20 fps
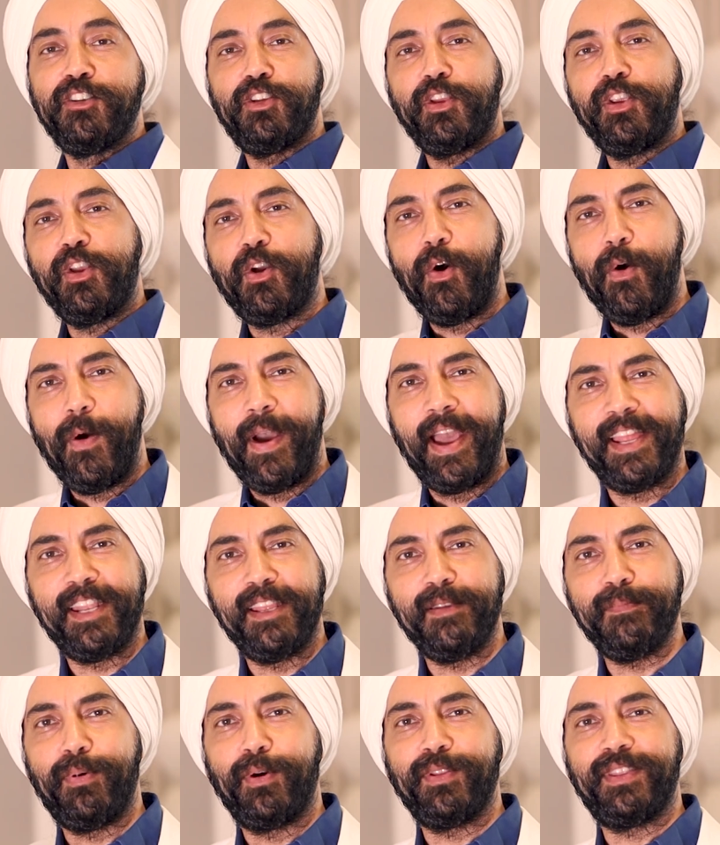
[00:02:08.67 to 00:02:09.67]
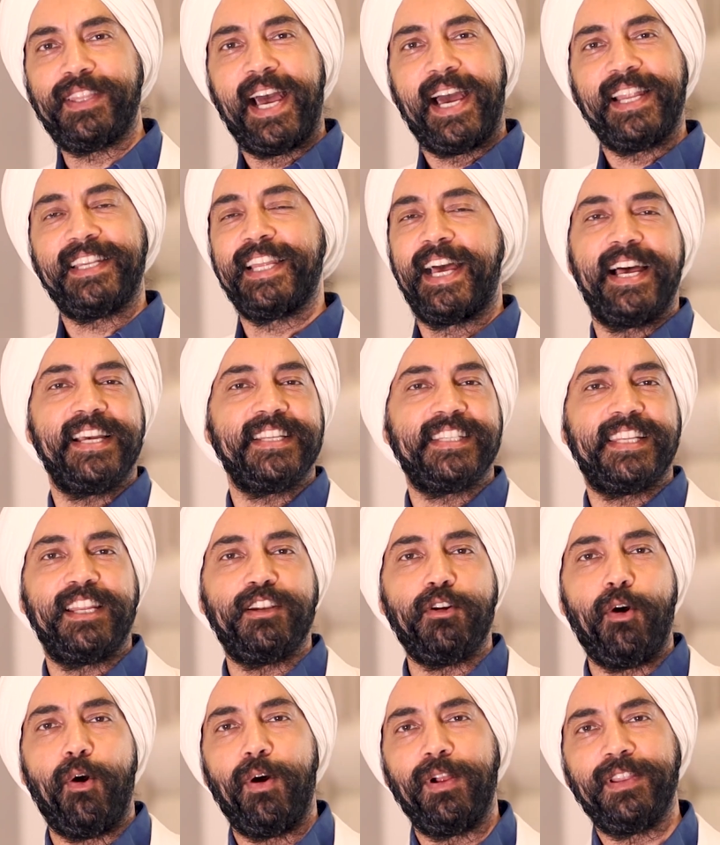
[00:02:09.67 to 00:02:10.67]
So you go ahead and put that task
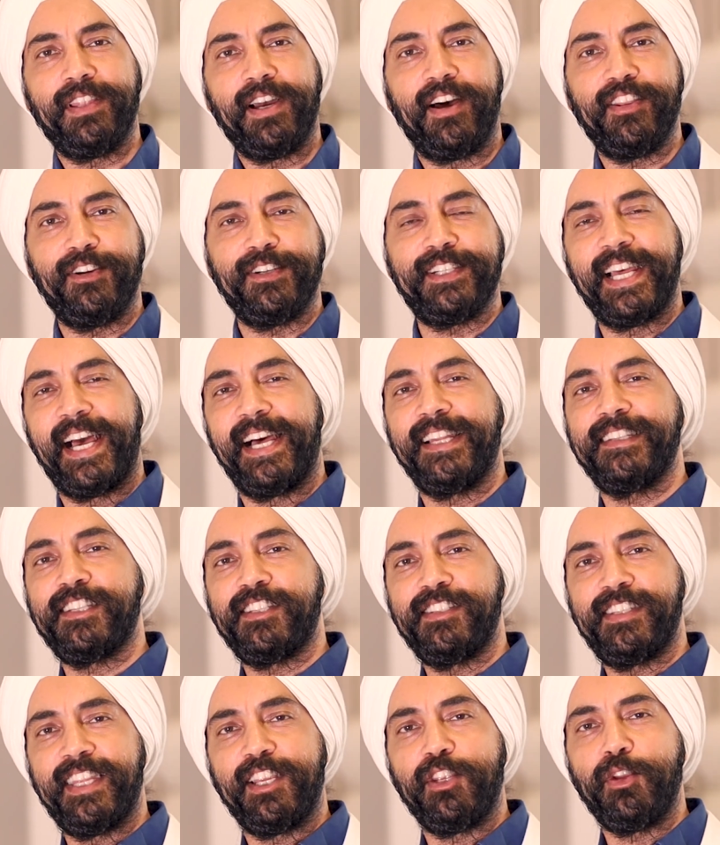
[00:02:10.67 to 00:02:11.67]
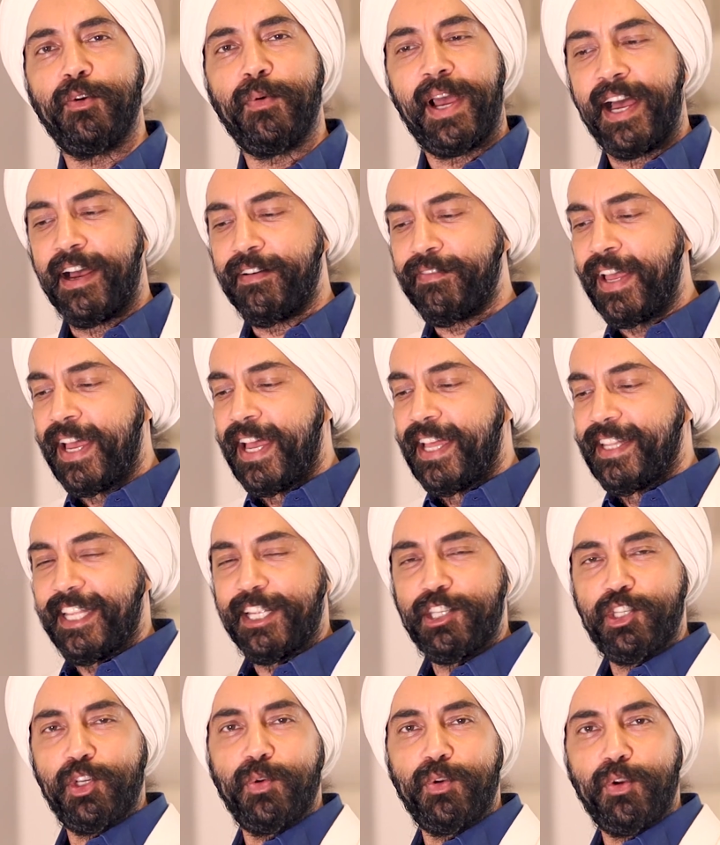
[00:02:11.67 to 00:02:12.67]
and all the other tasks that you have
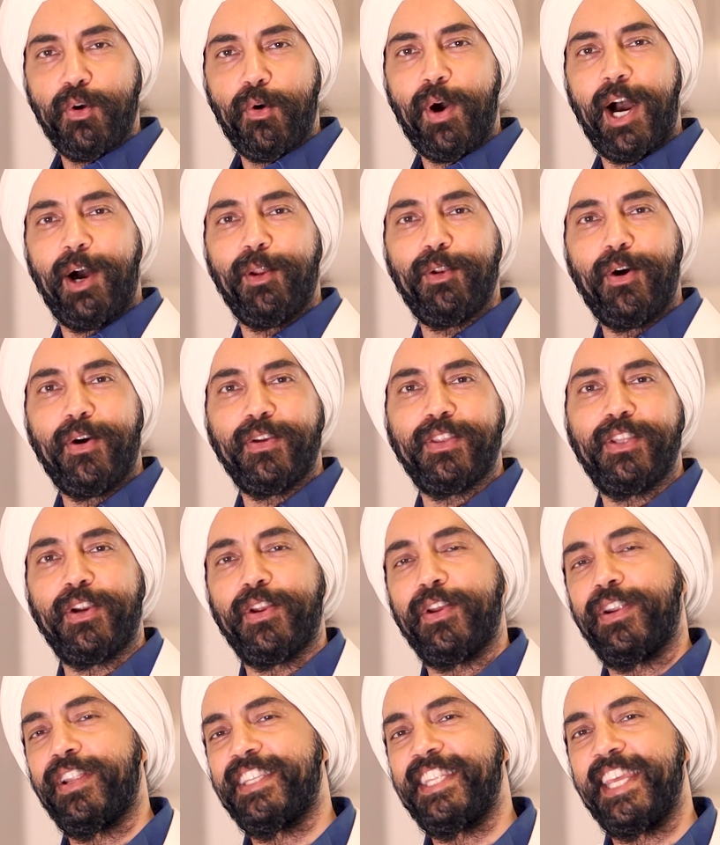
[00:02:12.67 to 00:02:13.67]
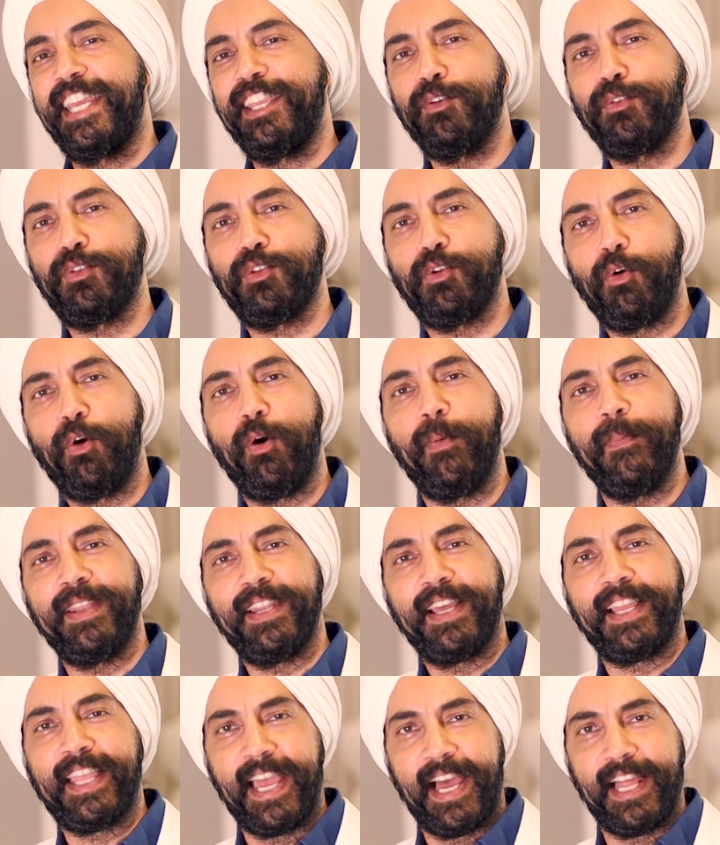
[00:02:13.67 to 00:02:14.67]
that you know how long they're going to take. You throw them
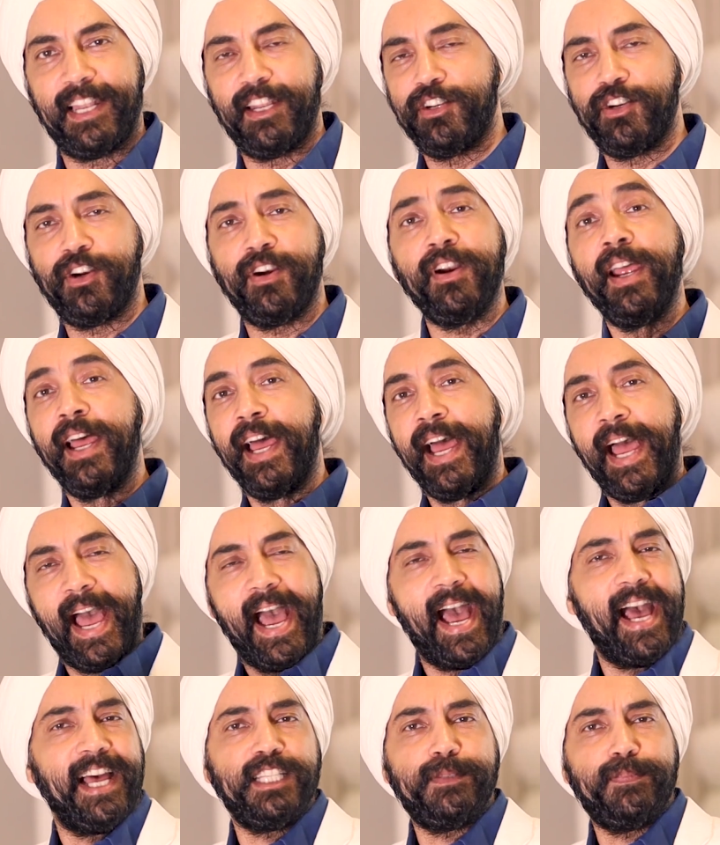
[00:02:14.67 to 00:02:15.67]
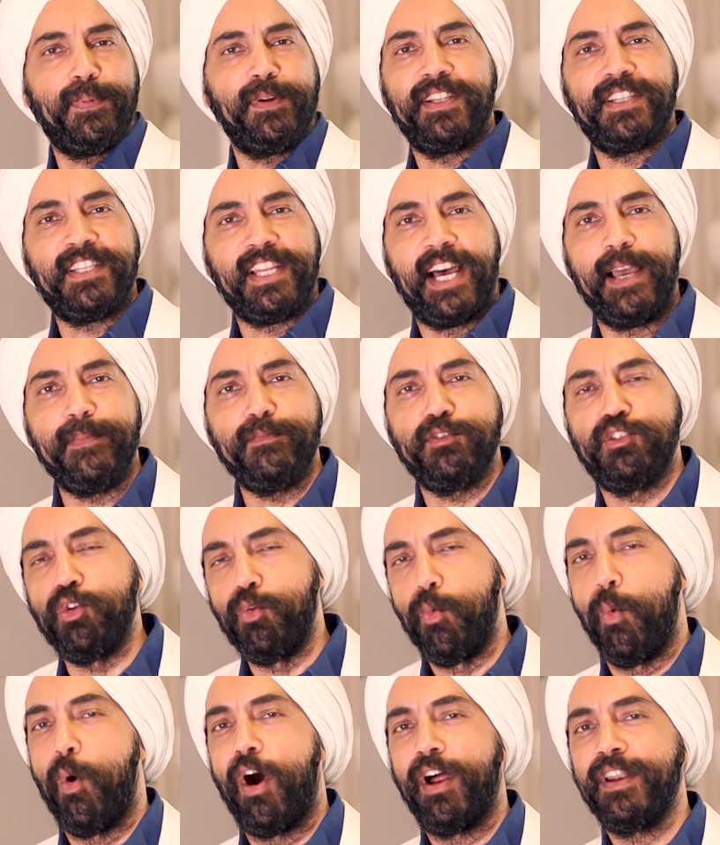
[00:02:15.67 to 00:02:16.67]
in a calendar as per the times you
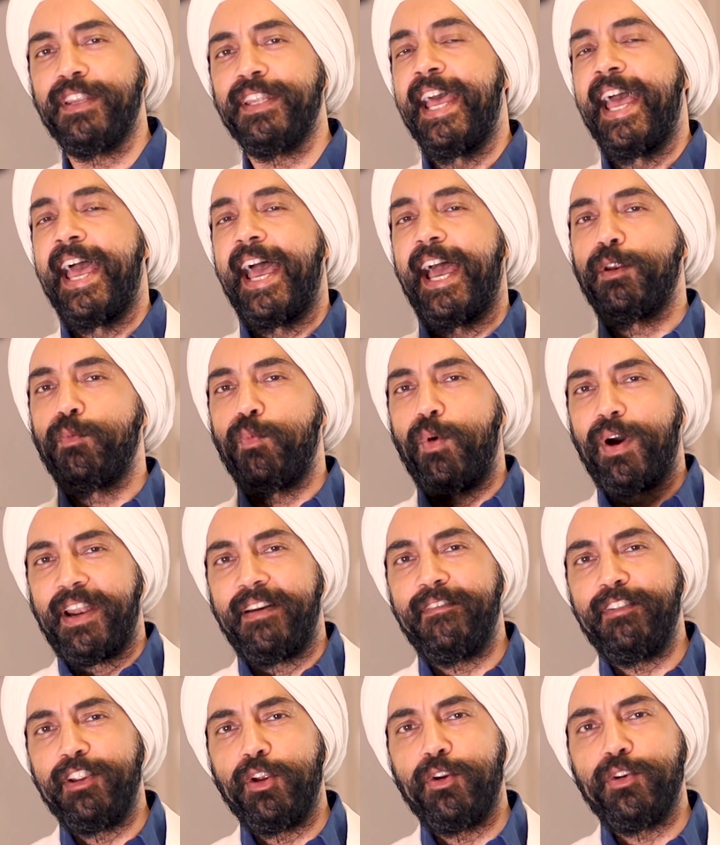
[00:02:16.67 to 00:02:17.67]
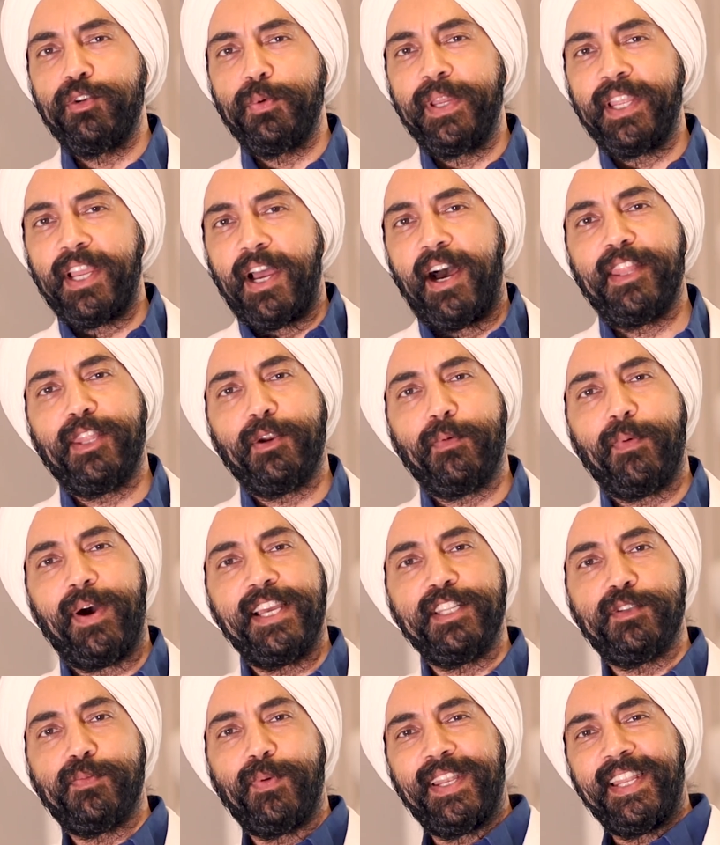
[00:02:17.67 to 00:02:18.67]
want. And whatever you're doing
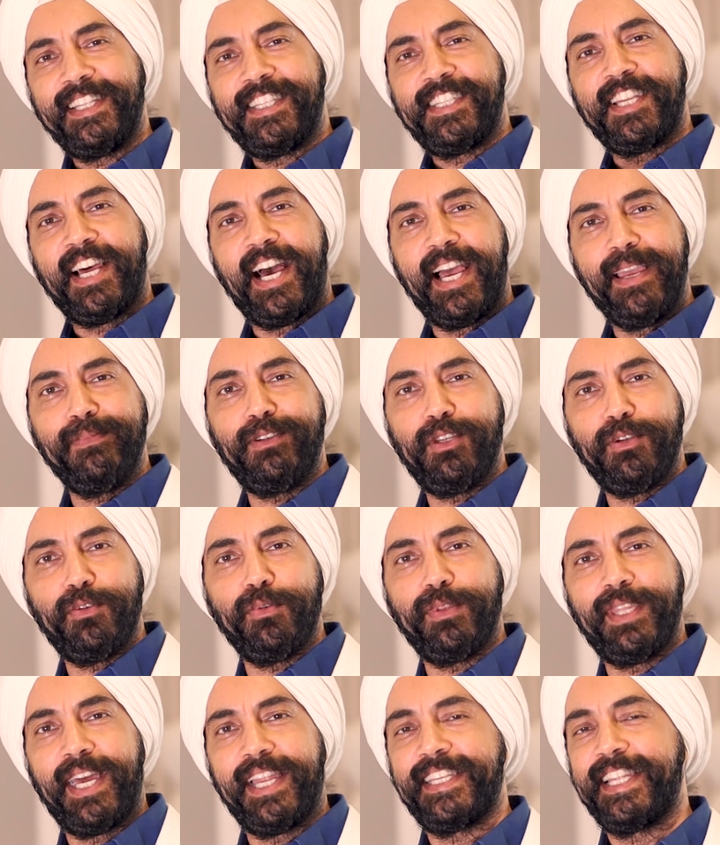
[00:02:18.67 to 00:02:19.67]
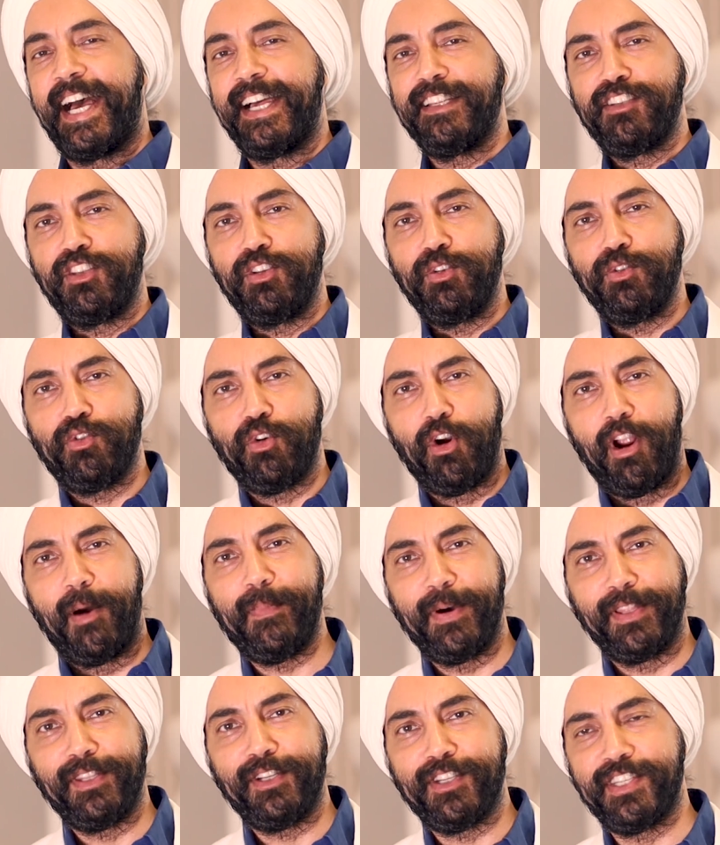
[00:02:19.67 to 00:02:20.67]
otherwise, when it's time to do that task, you drop other